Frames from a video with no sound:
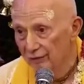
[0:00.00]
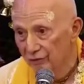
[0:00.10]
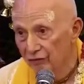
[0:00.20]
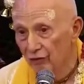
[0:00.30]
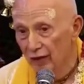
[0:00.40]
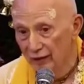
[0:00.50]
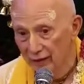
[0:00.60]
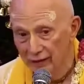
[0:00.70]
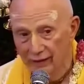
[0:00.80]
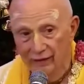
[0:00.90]

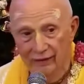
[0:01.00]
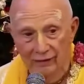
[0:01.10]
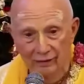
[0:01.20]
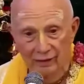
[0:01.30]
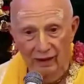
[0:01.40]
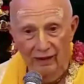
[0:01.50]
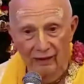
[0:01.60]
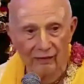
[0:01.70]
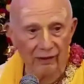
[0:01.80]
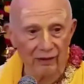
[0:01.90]
frightening. When I hear